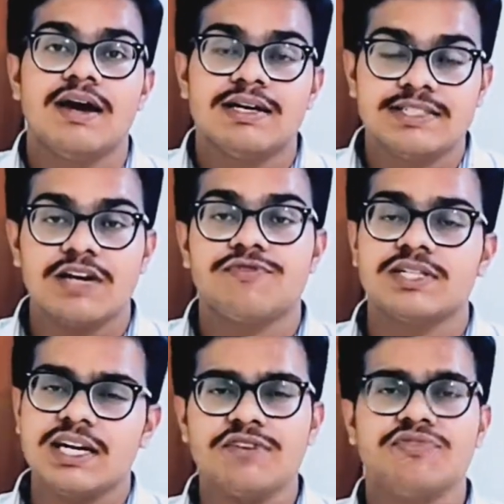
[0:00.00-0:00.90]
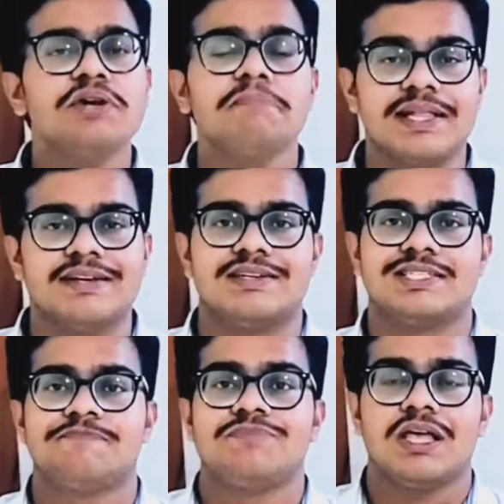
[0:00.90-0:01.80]
sulfur. There are different
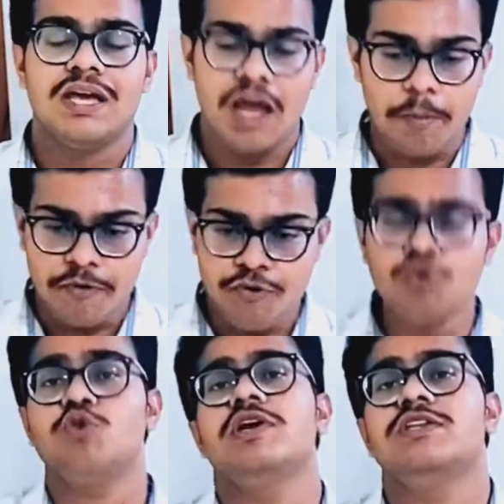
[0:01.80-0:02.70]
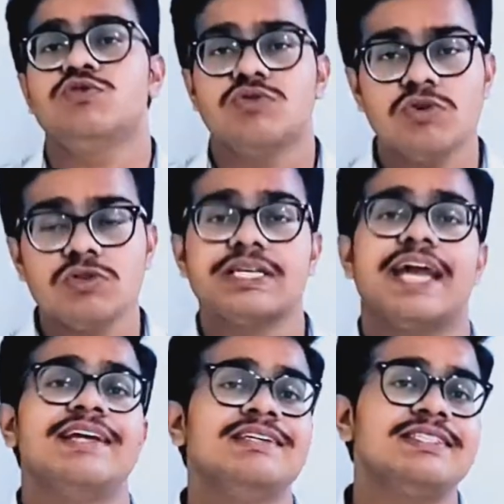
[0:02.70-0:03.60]
methods. And before going to those
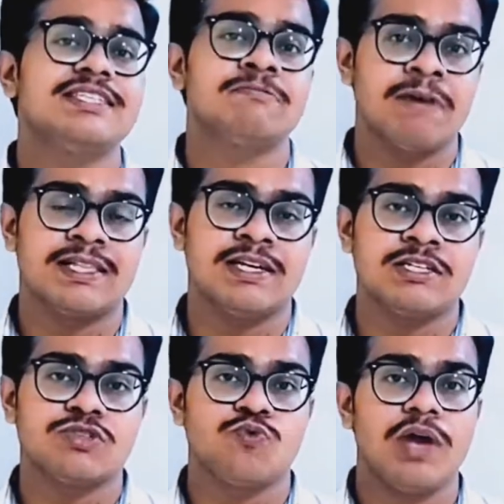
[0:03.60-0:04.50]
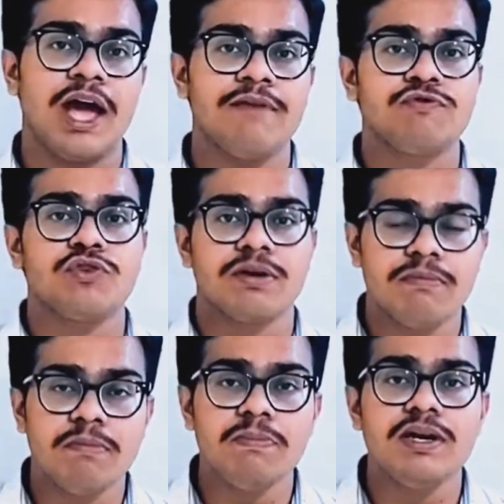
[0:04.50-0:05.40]
analysis methods, we have to
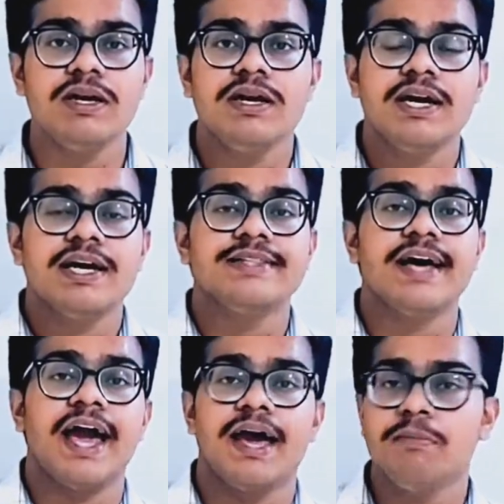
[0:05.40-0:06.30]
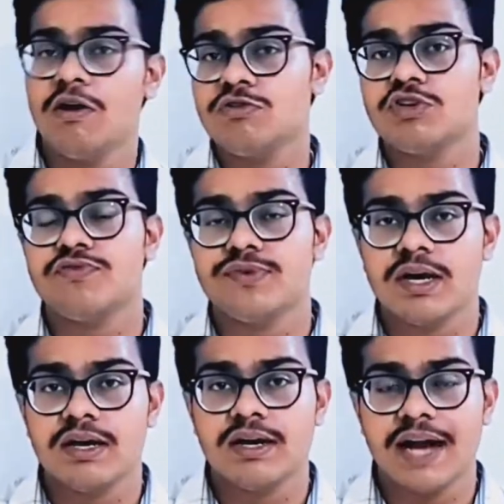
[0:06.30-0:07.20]
remember the amount of
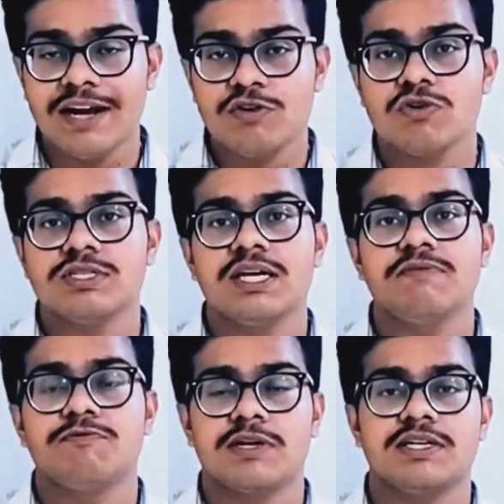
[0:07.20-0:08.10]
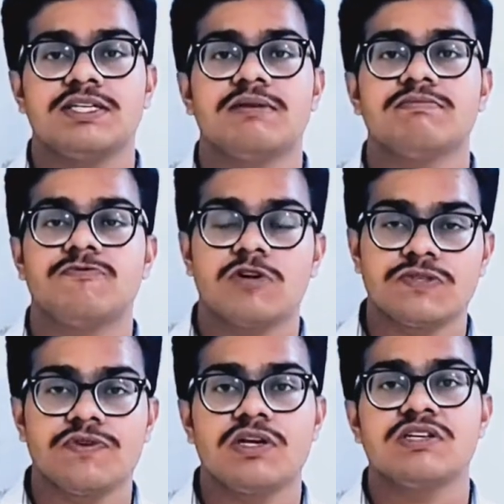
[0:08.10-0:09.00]
nitrogen, potassium,
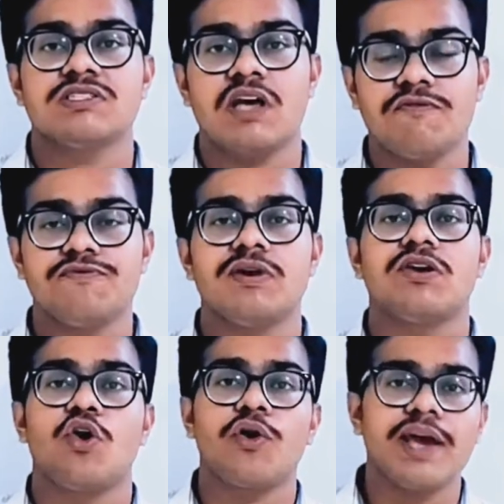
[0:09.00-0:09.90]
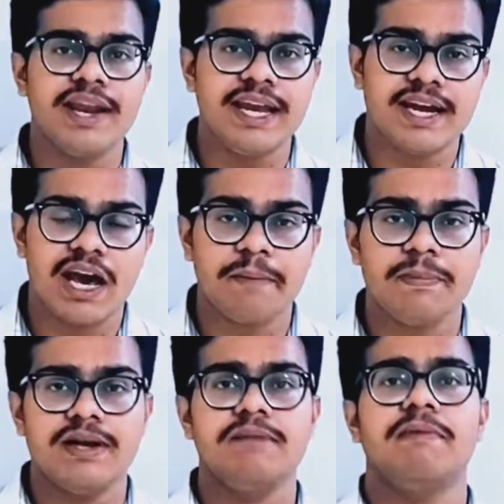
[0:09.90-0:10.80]
phosphorus, sulfur, organic
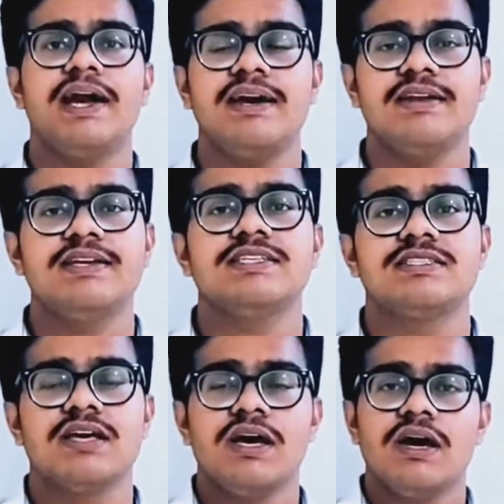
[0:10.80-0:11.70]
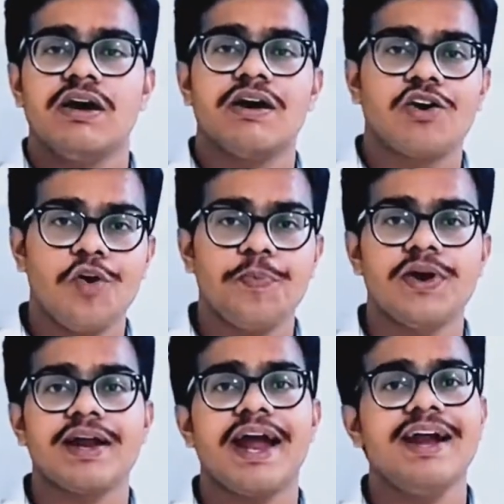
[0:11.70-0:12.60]
carbon, manganese,
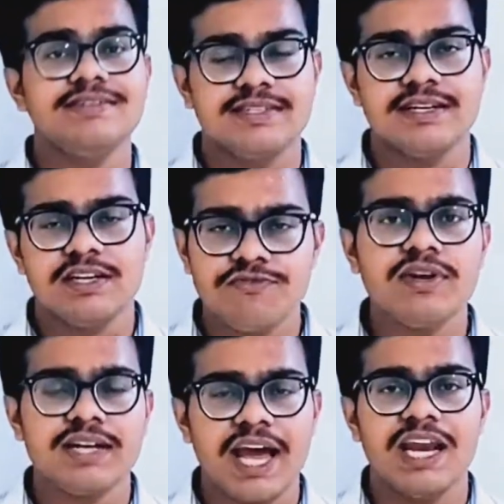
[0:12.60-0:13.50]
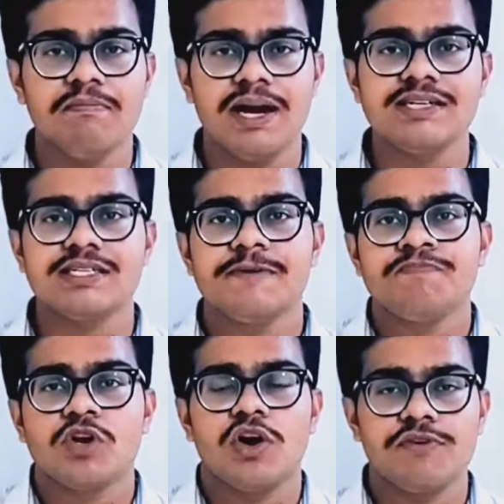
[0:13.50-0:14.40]
copper, and zinc, different elements
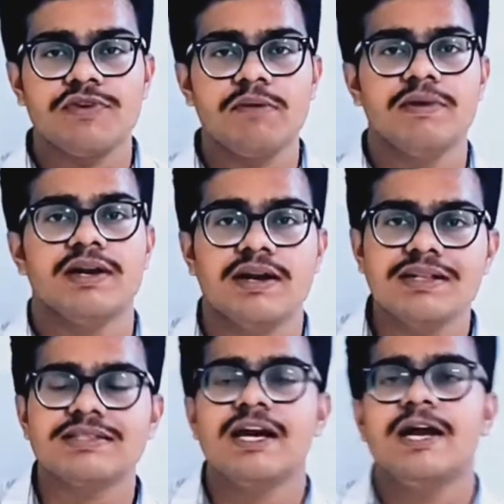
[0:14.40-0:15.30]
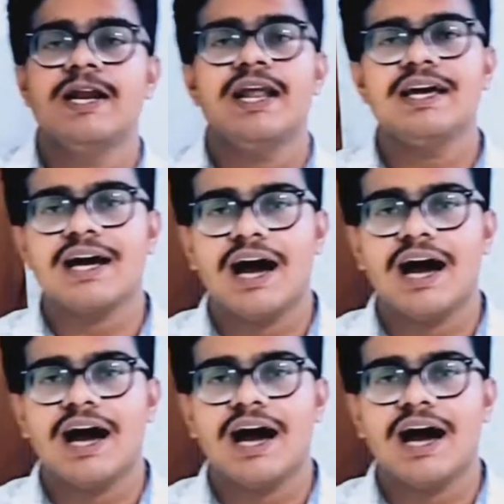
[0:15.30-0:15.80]
or different minerals, like